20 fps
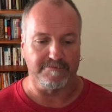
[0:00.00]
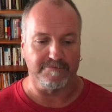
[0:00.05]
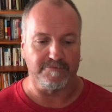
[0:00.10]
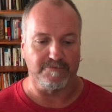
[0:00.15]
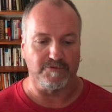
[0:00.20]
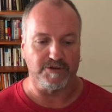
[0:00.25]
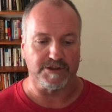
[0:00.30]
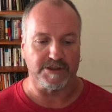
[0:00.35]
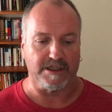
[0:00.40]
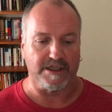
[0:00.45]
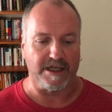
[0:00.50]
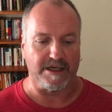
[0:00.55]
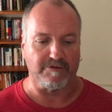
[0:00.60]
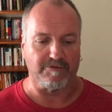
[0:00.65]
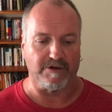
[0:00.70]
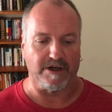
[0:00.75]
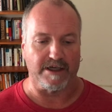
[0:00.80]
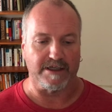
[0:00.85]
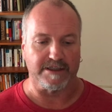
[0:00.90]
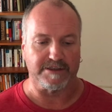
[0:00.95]
which
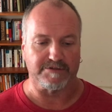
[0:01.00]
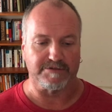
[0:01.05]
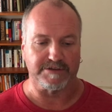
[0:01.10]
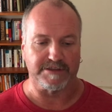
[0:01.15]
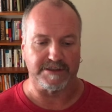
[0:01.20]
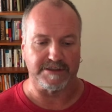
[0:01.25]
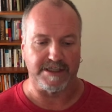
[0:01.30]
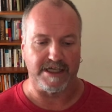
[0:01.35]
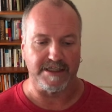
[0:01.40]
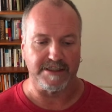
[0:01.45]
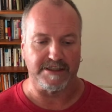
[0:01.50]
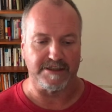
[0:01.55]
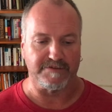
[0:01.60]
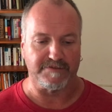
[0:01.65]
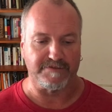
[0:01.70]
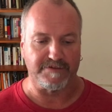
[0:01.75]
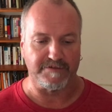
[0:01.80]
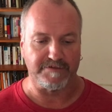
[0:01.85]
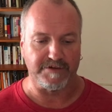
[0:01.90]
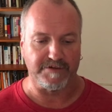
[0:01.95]
again, I guess was a 10 to
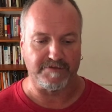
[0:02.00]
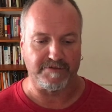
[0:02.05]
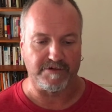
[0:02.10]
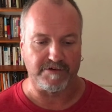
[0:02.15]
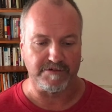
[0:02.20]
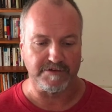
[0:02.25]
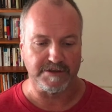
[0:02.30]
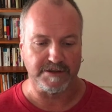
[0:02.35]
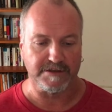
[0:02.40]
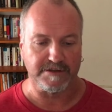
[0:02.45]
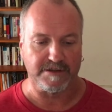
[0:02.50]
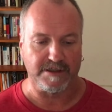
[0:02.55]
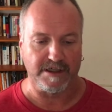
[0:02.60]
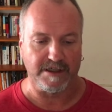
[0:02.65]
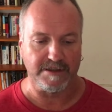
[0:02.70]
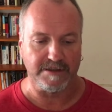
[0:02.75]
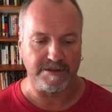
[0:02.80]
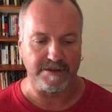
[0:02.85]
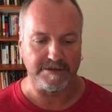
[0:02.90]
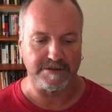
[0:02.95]
50-fold
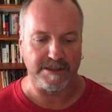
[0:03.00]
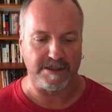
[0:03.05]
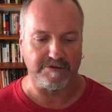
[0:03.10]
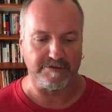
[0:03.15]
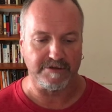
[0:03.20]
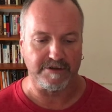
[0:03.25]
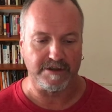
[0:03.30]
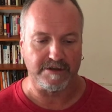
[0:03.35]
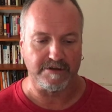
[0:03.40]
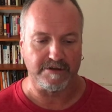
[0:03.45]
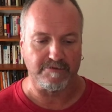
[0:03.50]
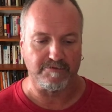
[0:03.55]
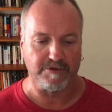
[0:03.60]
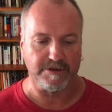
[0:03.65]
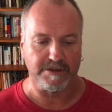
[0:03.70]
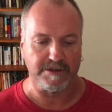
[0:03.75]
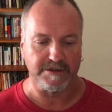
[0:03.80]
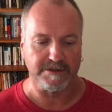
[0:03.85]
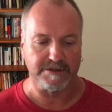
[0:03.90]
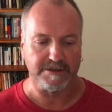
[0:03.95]
decline, is how
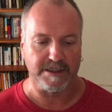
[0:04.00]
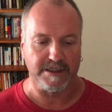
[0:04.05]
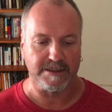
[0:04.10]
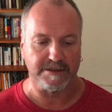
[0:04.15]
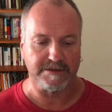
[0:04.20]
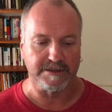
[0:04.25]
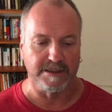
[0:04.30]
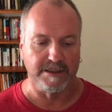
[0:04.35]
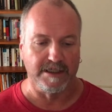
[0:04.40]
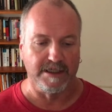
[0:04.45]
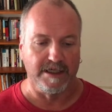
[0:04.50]
what he said.